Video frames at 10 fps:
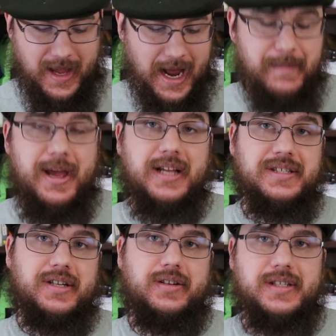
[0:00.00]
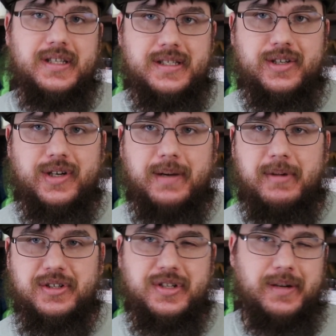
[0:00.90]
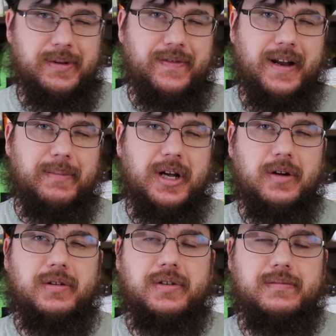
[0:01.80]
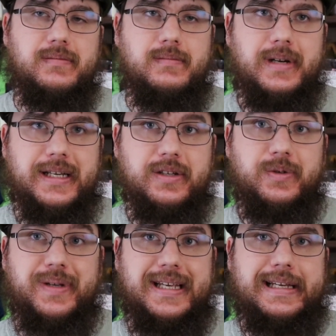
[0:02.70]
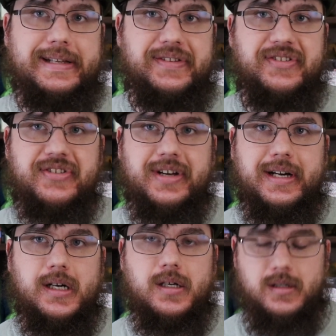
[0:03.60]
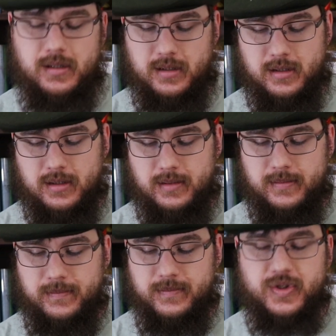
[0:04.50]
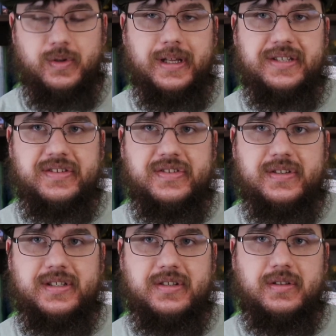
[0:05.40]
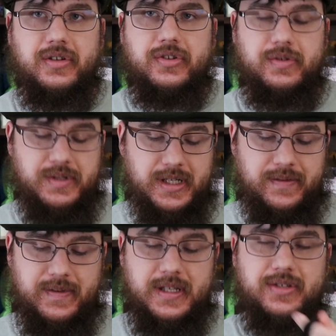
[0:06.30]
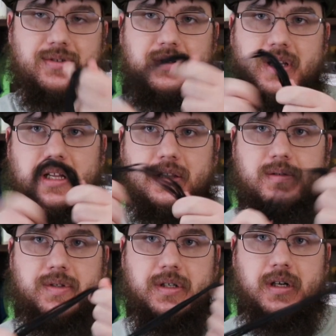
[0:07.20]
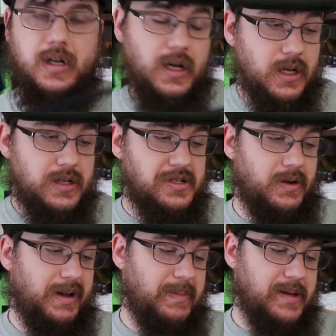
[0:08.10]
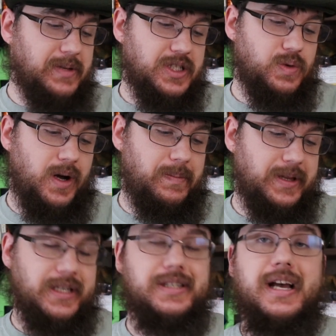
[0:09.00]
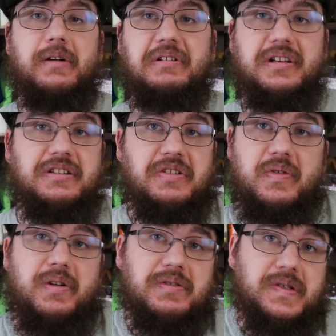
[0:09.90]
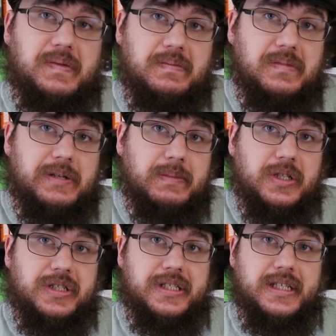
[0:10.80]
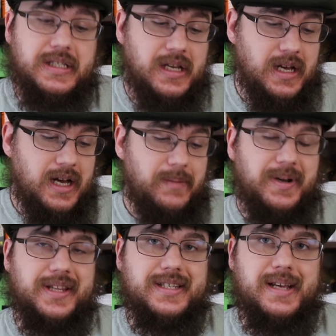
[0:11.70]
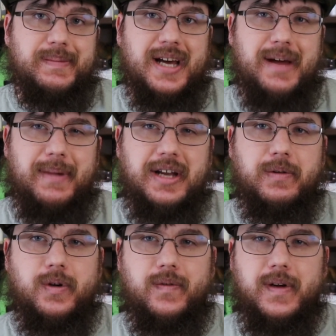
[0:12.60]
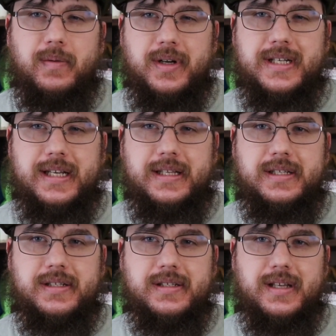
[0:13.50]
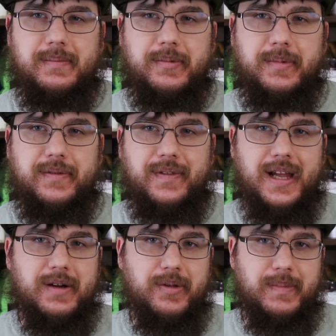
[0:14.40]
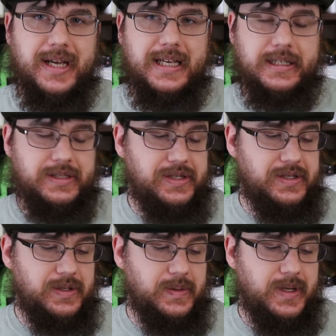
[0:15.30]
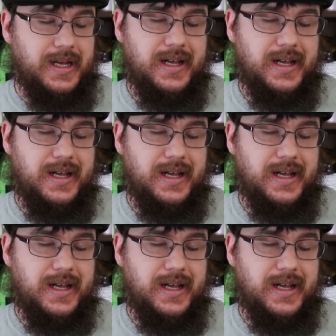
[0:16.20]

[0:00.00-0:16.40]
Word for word: I may consider this, considering I'm also not a big fan of my current, my new Keens uh, shoelaces, because they're a little too stiff, and these are a lot looser. So I may be swapping these out, because who knows, emergencies. But at the same time, I don't know if I'd want to take these, because I'm going to be flying with my Keens soon.